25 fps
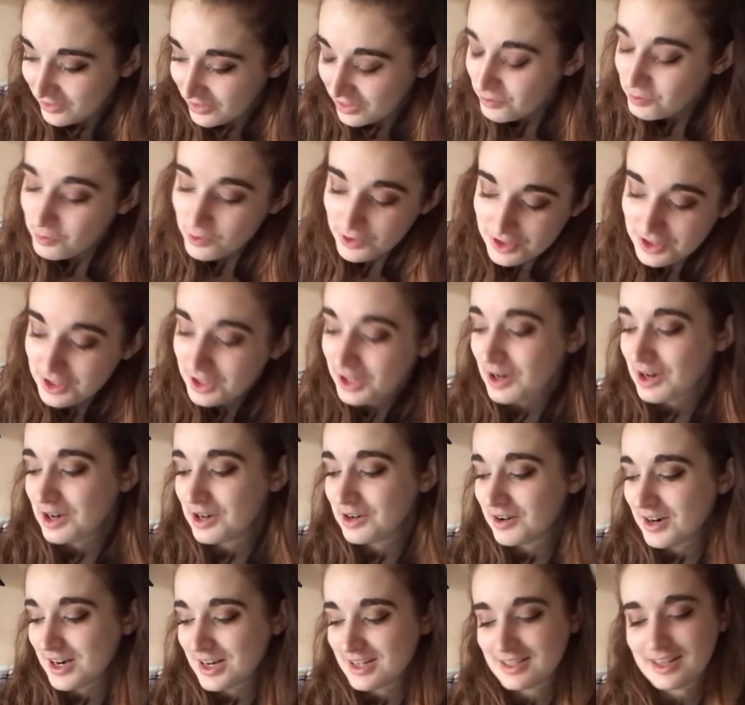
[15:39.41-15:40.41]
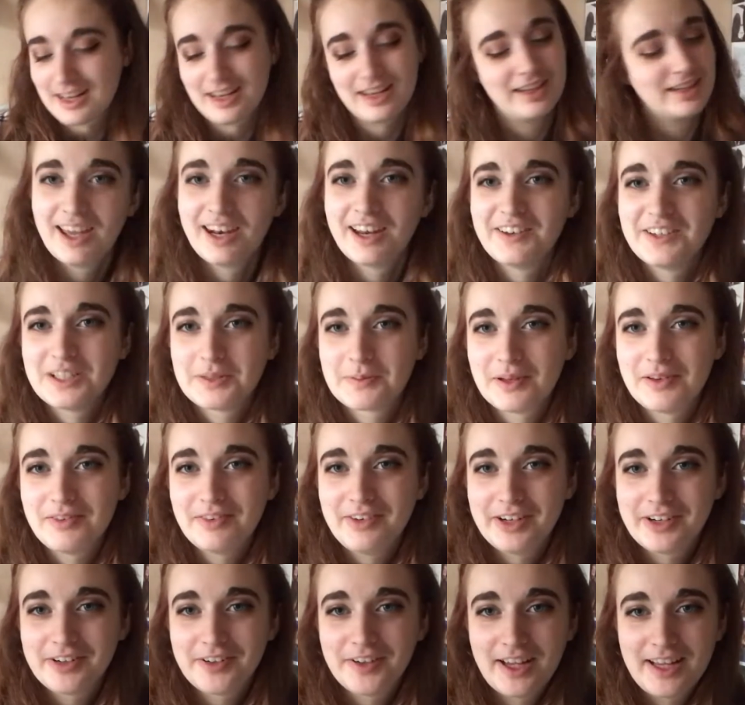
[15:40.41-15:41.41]
Wasn't going crazy, and I've just been
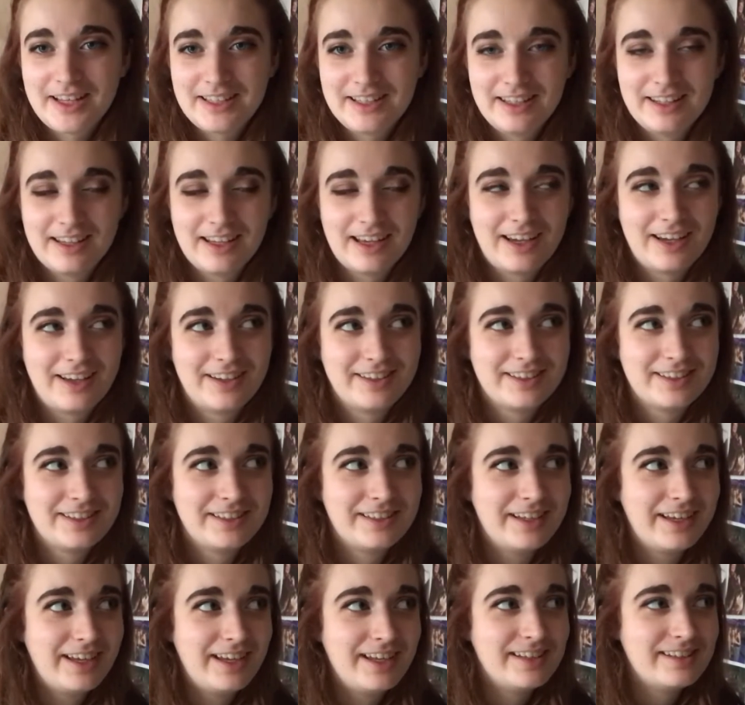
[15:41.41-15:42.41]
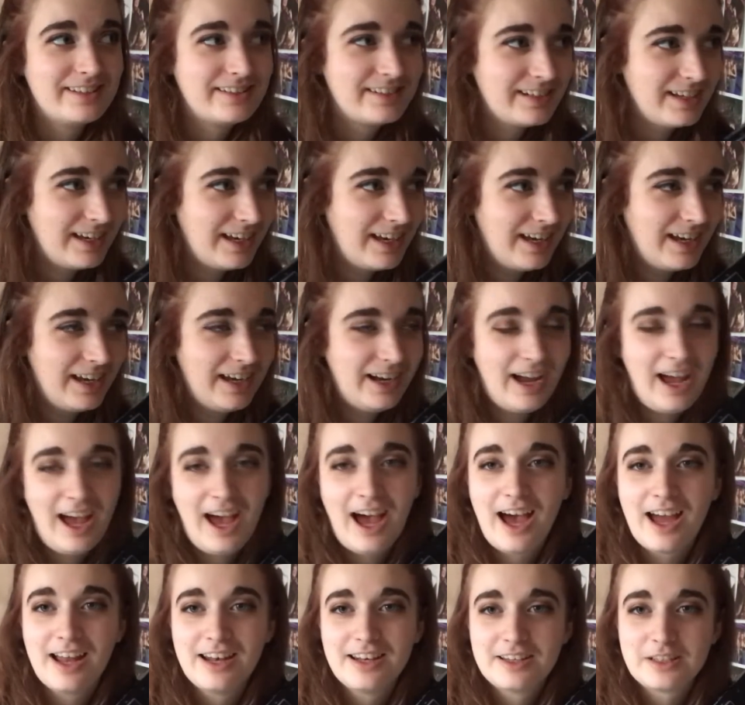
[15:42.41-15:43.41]
recreating that, singing
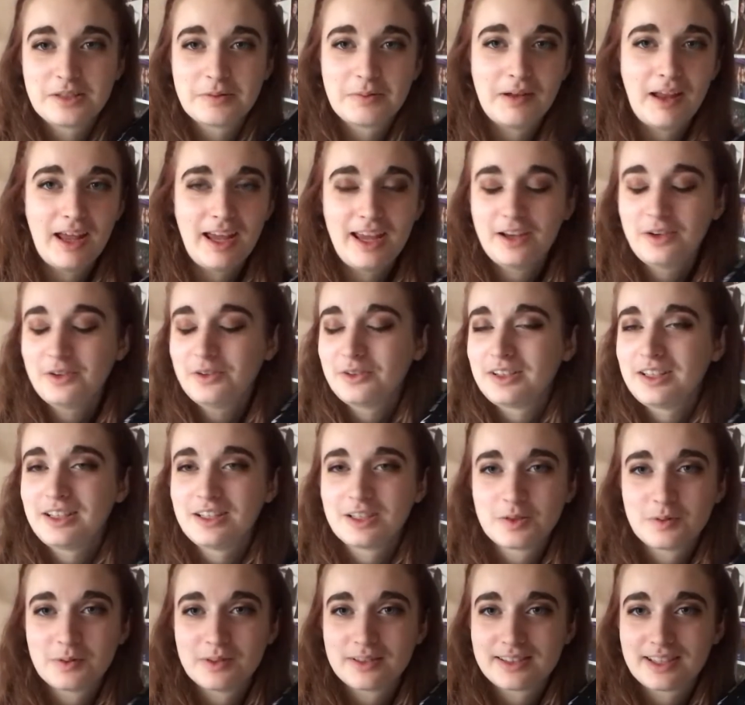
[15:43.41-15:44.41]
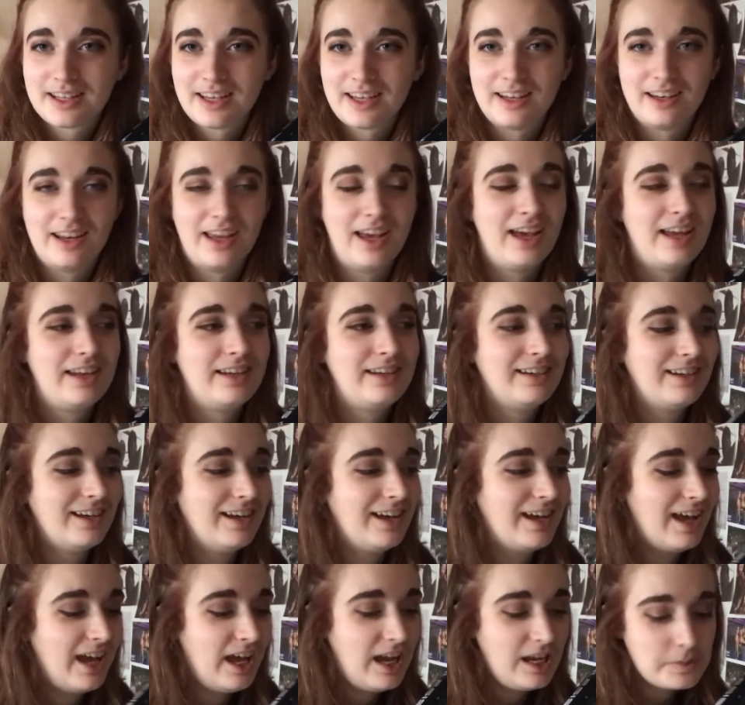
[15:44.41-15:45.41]
and just playing all the instruments in, and
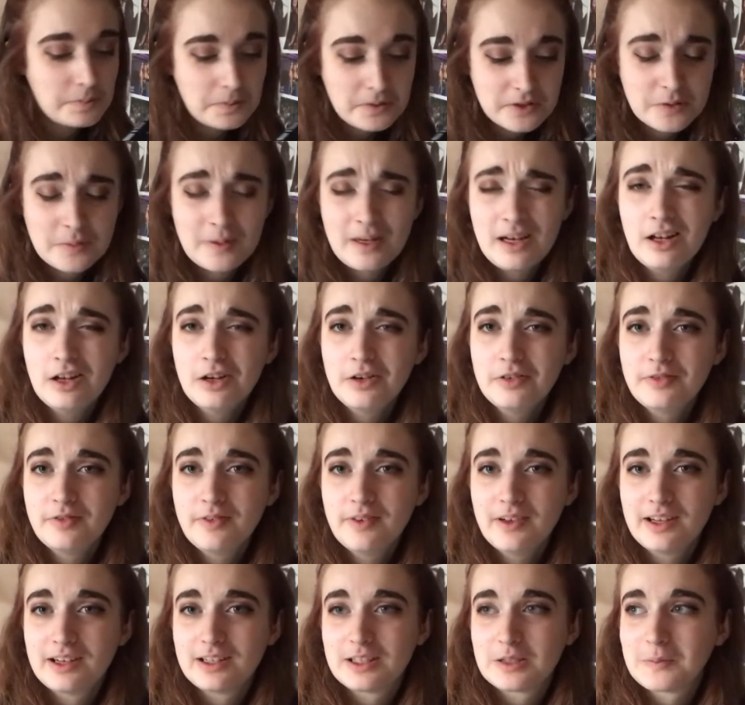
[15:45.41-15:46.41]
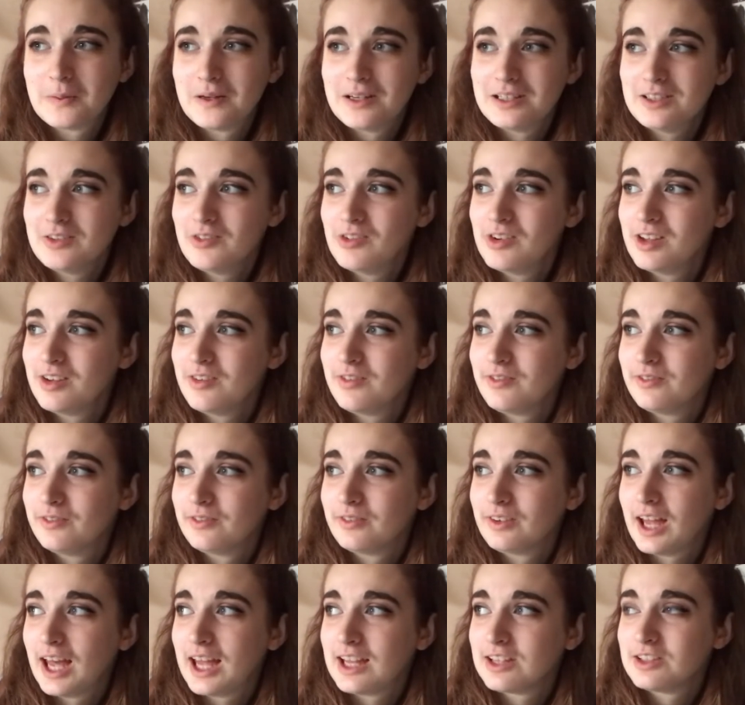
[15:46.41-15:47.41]
it's just been a lot of fun, especially when I've
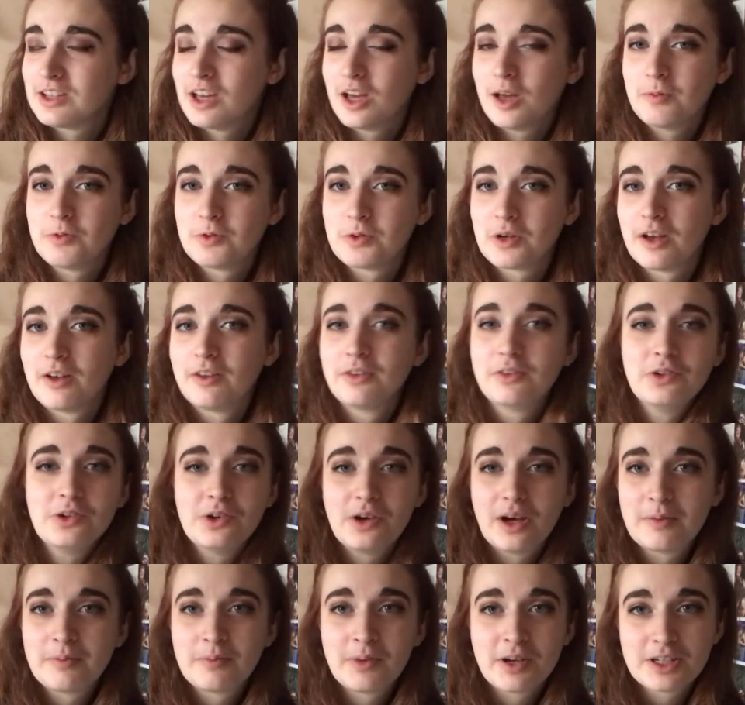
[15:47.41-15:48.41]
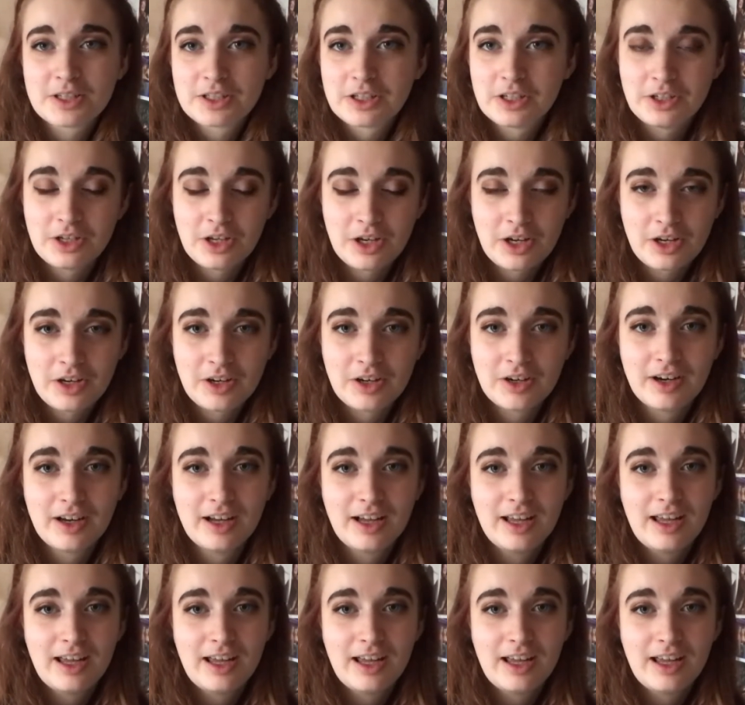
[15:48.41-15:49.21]
had times where I've not had much to do.